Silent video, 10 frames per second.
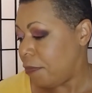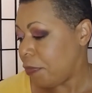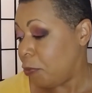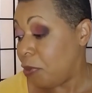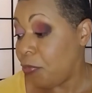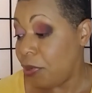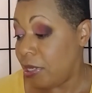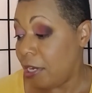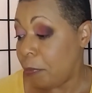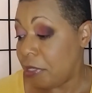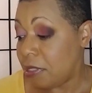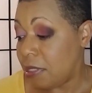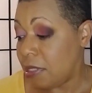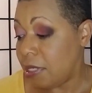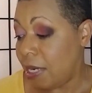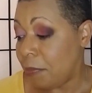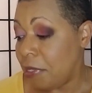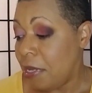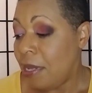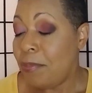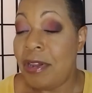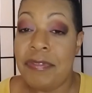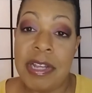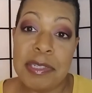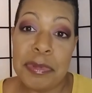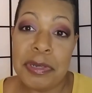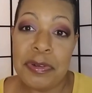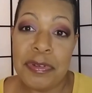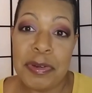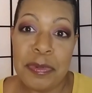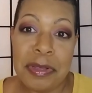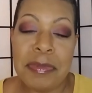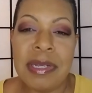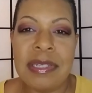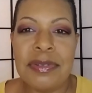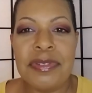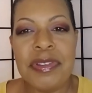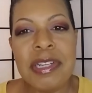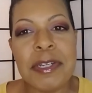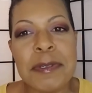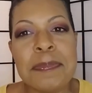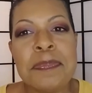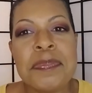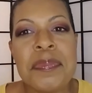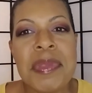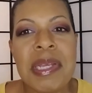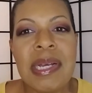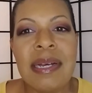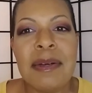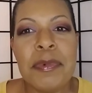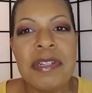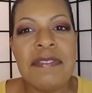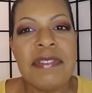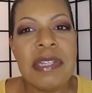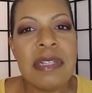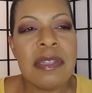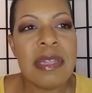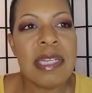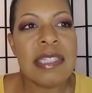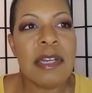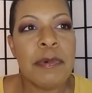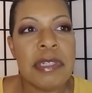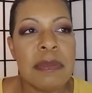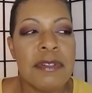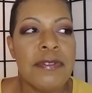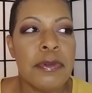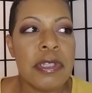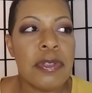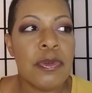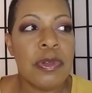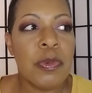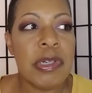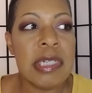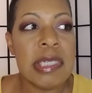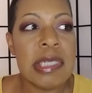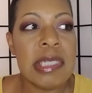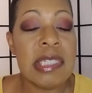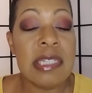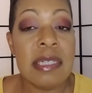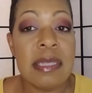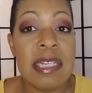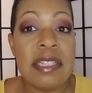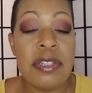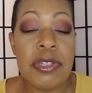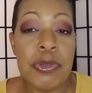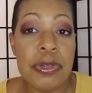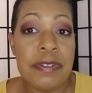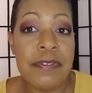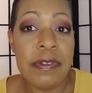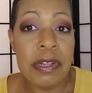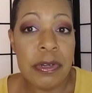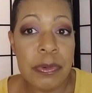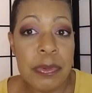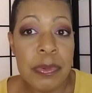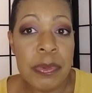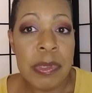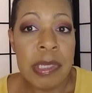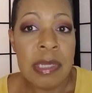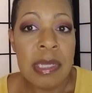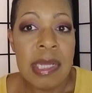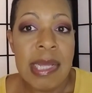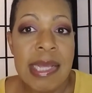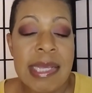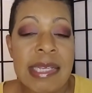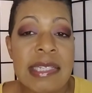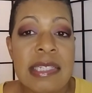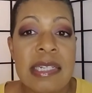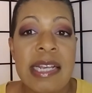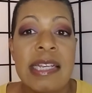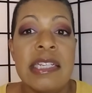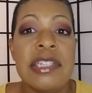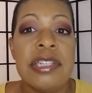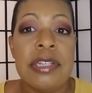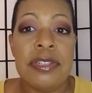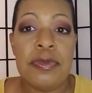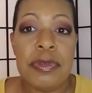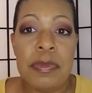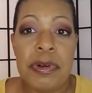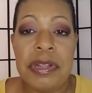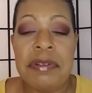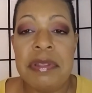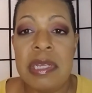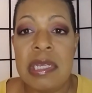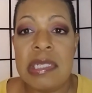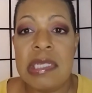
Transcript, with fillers: well, print it out because it is typed, but I forgot to bring it over here with me to do the video. Uh, one of the things I wanted them to focus on was does the story flow? Is it a continuum? Are there things